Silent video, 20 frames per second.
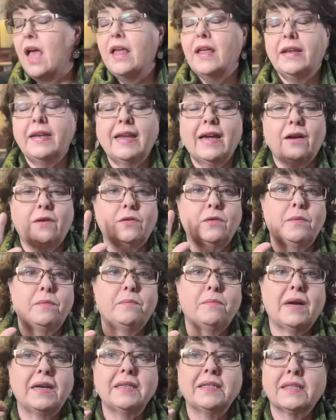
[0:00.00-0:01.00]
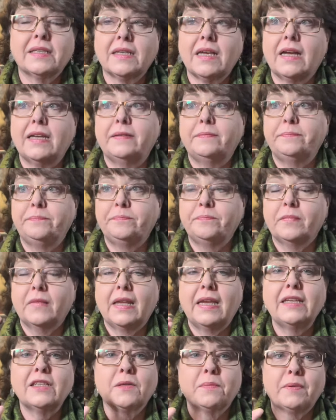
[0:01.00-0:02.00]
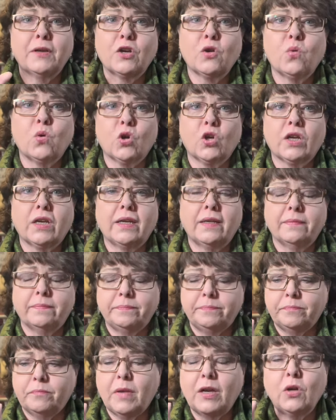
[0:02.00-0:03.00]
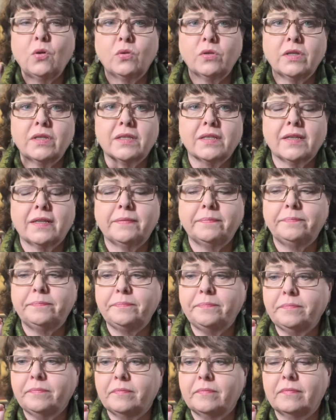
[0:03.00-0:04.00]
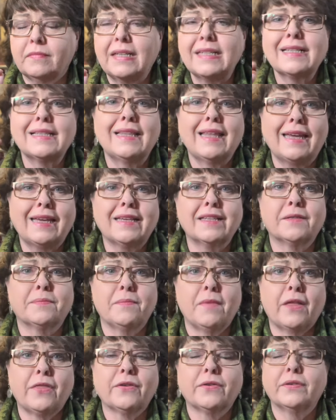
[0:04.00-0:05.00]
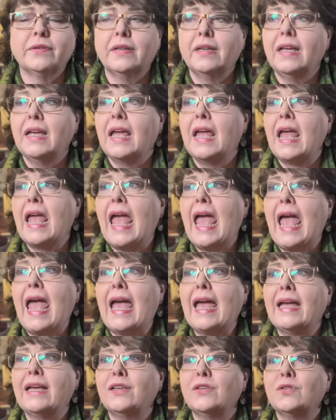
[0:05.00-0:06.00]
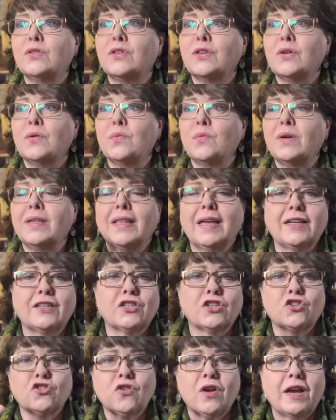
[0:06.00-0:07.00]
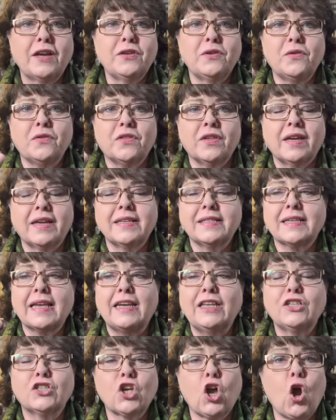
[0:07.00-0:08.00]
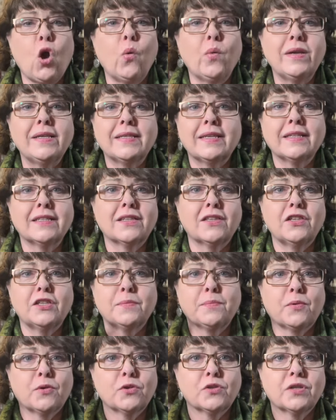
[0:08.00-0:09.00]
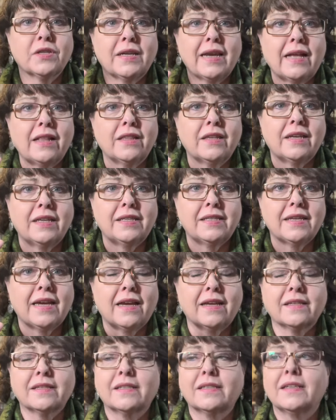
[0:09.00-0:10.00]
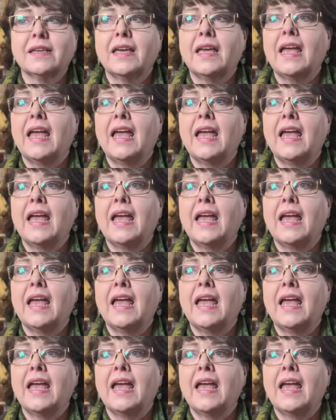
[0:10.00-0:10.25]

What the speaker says: Now, my son, he's a bit quirky, my oldest son. He's like his mother. And we like to try new things, and he's always into these personality tests.